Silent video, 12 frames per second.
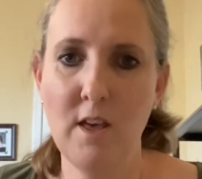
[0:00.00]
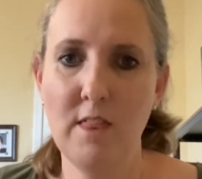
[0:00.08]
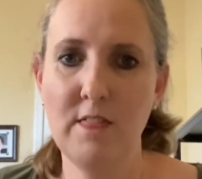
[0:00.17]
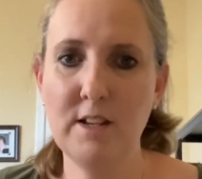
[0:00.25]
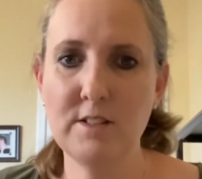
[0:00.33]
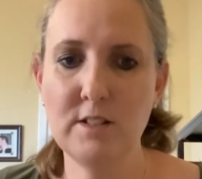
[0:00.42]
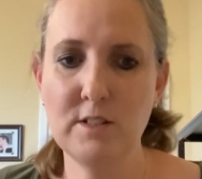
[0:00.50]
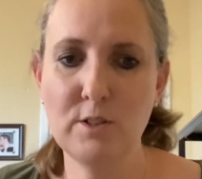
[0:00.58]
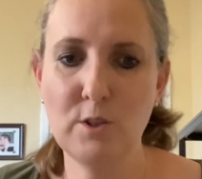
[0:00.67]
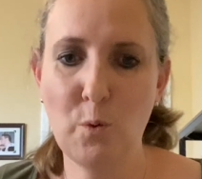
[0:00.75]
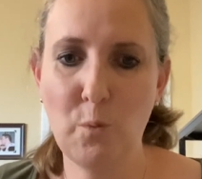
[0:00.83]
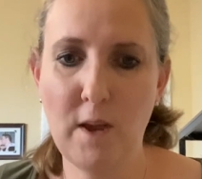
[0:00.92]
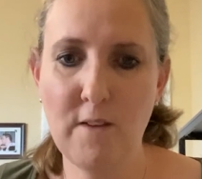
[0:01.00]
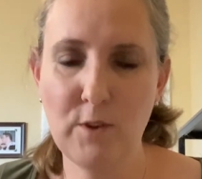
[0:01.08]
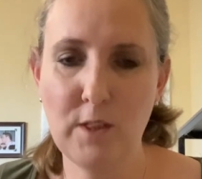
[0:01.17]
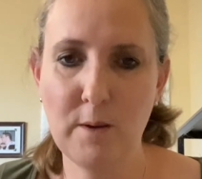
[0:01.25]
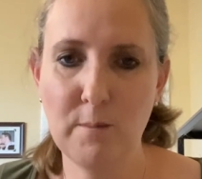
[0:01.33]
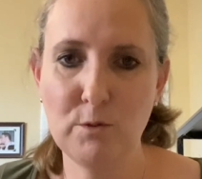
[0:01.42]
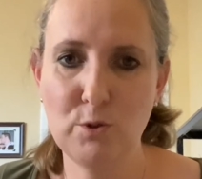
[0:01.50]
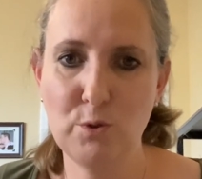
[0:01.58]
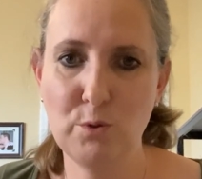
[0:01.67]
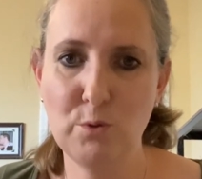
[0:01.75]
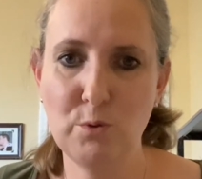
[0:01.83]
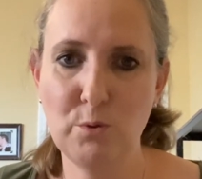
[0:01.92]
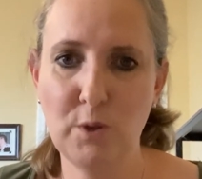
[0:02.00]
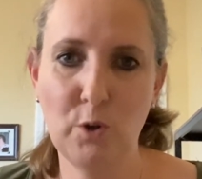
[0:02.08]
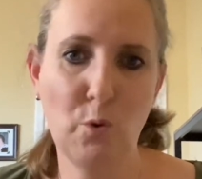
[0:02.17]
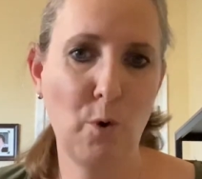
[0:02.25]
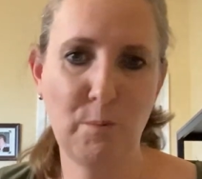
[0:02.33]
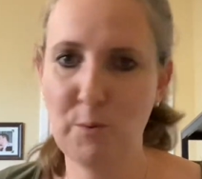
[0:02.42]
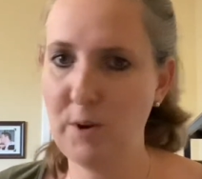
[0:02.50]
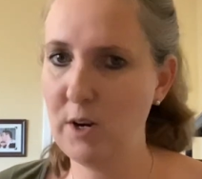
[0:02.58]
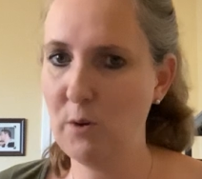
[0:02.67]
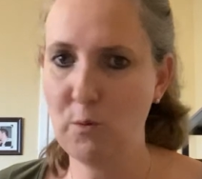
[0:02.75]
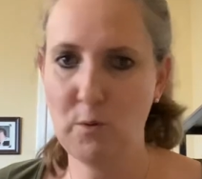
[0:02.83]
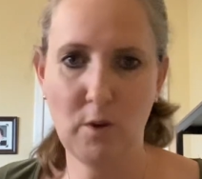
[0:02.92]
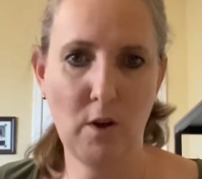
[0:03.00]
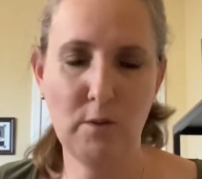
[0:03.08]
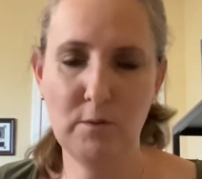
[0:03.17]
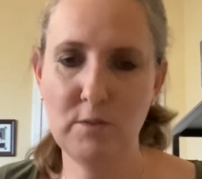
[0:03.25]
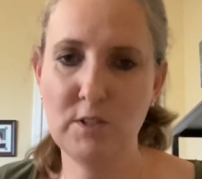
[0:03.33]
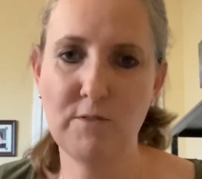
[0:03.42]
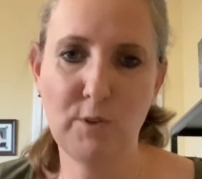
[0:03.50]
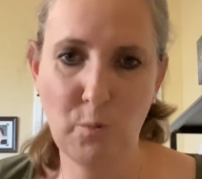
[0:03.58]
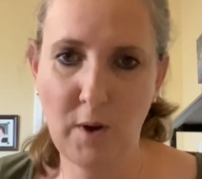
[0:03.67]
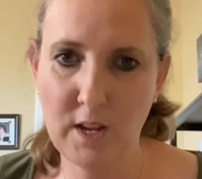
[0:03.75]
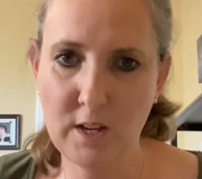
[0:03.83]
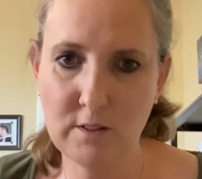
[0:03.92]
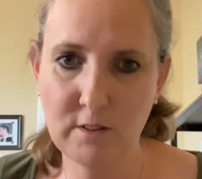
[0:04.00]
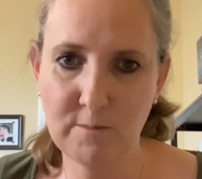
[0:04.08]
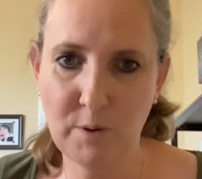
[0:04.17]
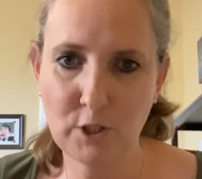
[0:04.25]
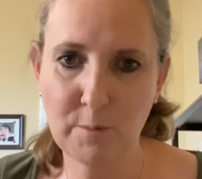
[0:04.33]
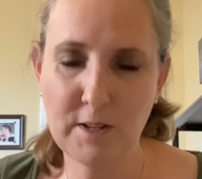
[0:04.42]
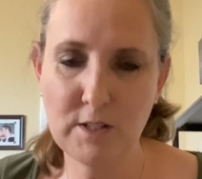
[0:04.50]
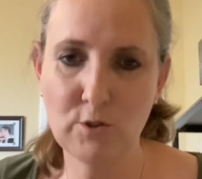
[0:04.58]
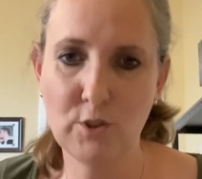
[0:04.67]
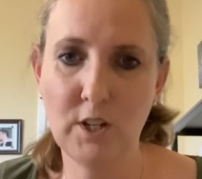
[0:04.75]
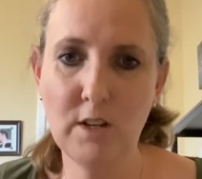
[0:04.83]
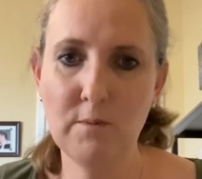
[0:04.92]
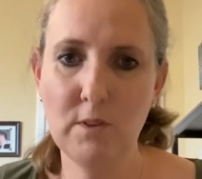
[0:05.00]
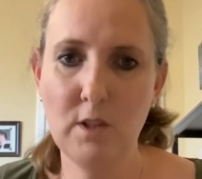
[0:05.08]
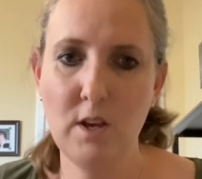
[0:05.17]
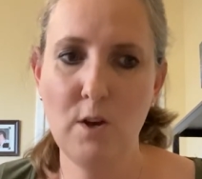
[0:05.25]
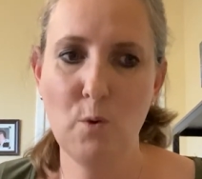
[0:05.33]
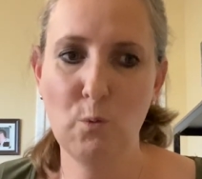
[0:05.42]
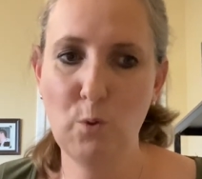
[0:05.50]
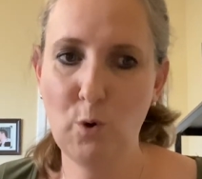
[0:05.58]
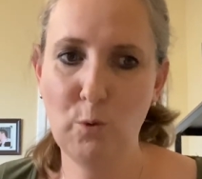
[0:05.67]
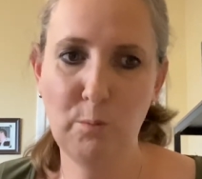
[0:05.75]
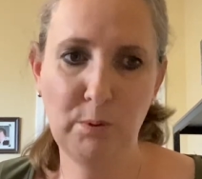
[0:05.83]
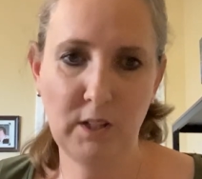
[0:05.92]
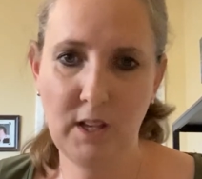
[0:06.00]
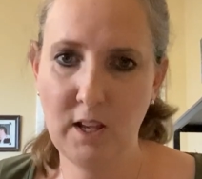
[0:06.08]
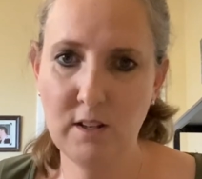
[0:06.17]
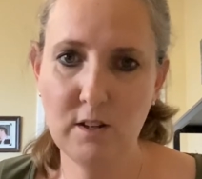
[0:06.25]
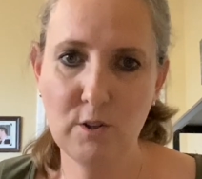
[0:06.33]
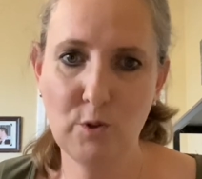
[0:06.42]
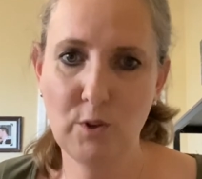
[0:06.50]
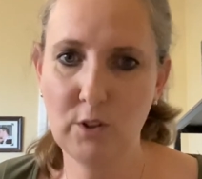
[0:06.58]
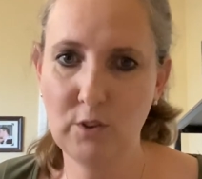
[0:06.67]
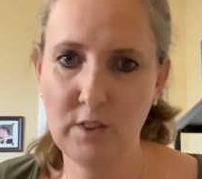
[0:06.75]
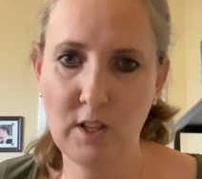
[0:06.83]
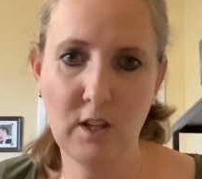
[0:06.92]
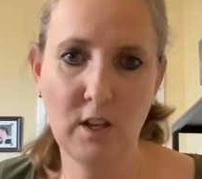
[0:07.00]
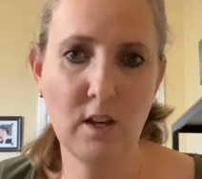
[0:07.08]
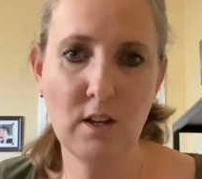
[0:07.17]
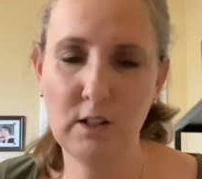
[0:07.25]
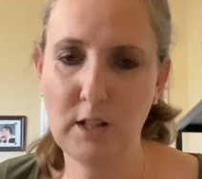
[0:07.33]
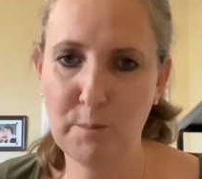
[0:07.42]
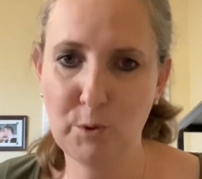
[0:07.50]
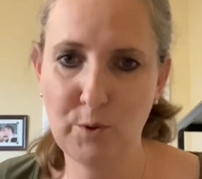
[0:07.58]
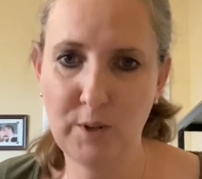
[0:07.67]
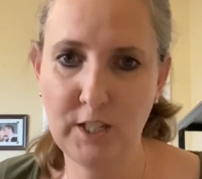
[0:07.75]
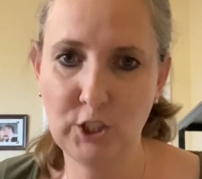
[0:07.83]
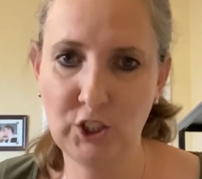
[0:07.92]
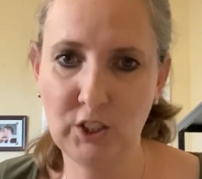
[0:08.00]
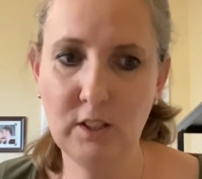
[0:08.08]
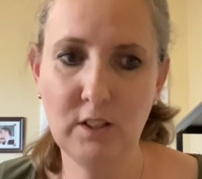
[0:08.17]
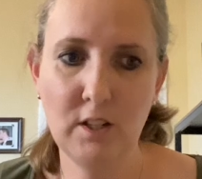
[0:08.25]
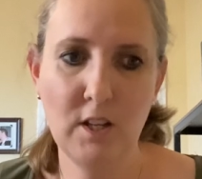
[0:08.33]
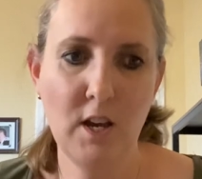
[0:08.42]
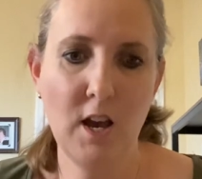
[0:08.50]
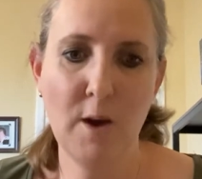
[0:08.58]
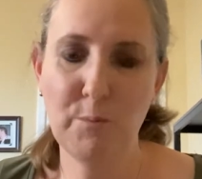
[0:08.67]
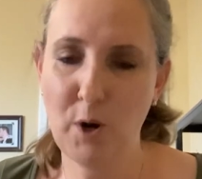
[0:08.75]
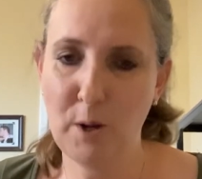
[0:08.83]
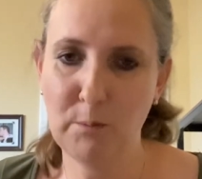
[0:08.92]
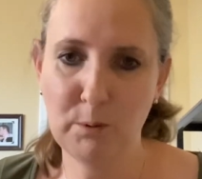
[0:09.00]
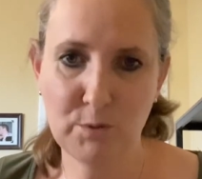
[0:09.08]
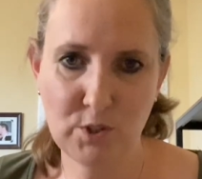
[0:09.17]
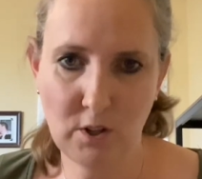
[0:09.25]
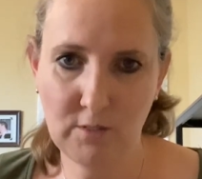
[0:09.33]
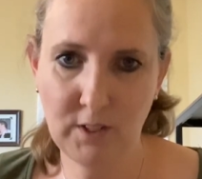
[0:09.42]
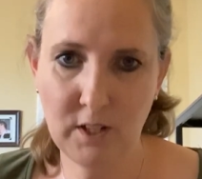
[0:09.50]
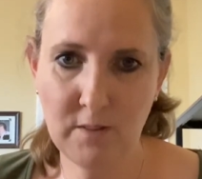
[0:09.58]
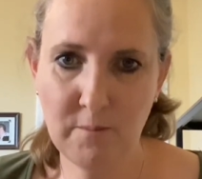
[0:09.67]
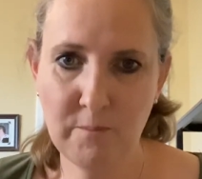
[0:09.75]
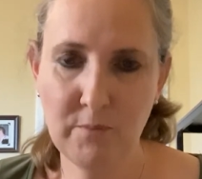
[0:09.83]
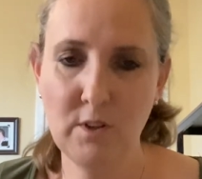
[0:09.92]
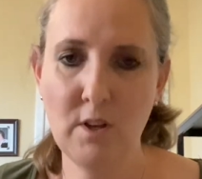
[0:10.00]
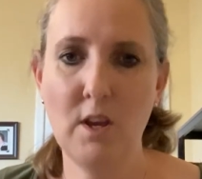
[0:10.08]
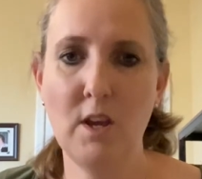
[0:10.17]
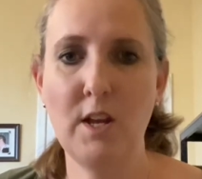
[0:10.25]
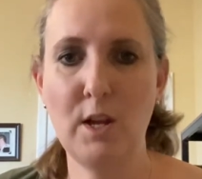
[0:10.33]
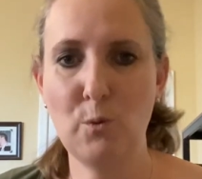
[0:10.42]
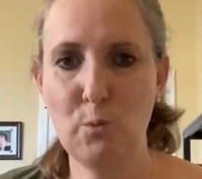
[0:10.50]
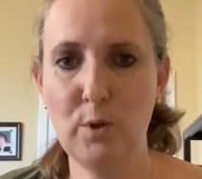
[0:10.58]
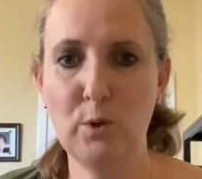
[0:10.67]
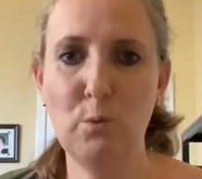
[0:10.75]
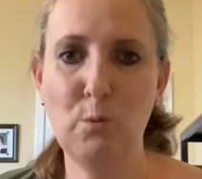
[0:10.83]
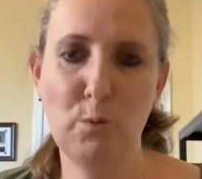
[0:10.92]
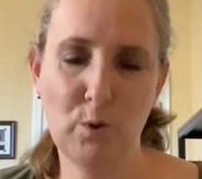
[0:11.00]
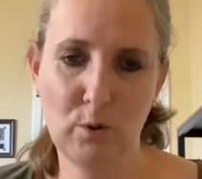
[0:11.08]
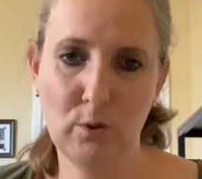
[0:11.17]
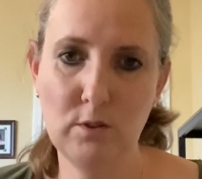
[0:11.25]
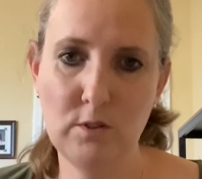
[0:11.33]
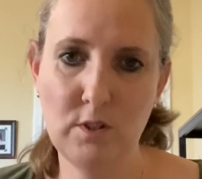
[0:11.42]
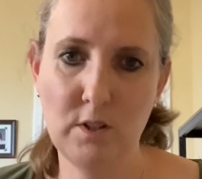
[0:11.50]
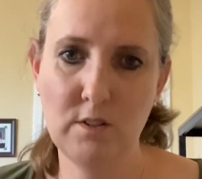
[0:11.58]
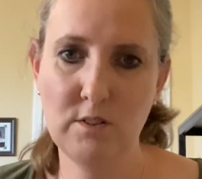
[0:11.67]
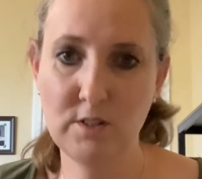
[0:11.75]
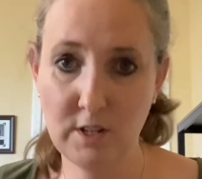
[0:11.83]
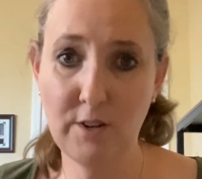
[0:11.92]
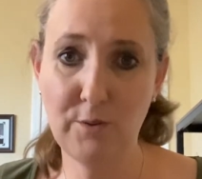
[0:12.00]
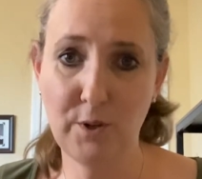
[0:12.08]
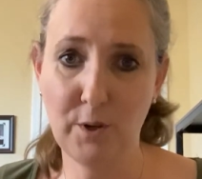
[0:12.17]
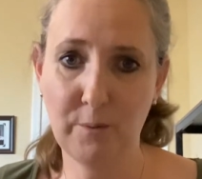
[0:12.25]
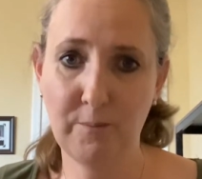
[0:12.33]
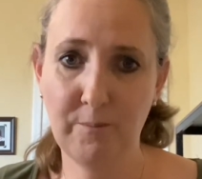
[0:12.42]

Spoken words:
This is a way for them to incorporate all different ways of project-based learning, role-playing, critical thinking, collaboration, problem solving in a real-world scenario.